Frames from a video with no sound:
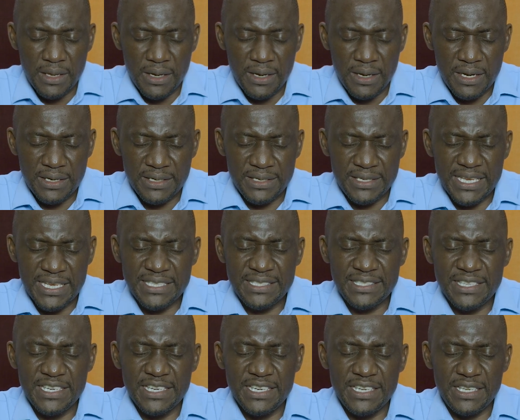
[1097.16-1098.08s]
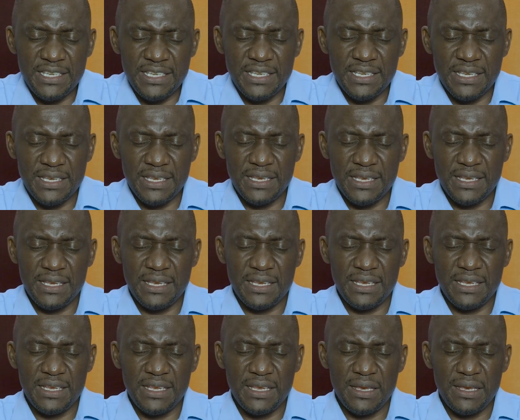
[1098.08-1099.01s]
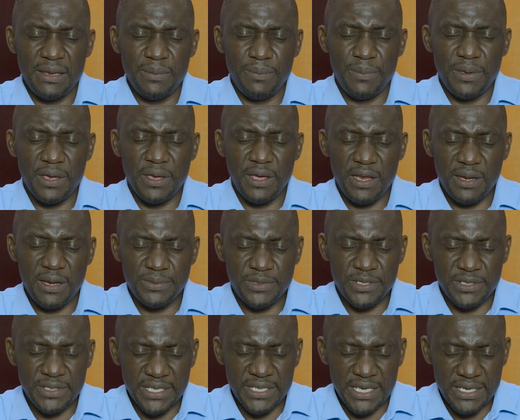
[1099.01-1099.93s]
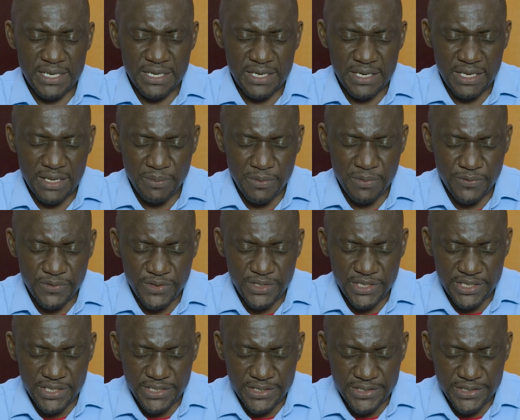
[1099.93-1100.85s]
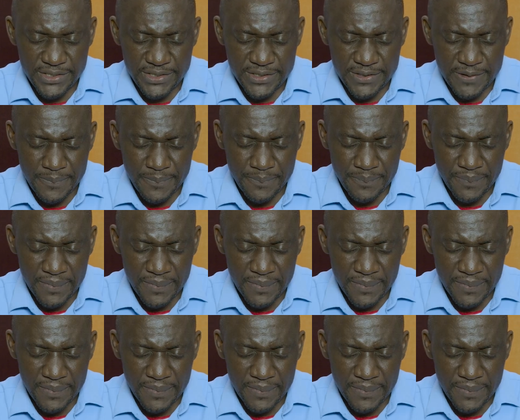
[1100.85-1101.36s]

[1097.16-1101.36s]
Let destiny be helped today in the name of Jesus.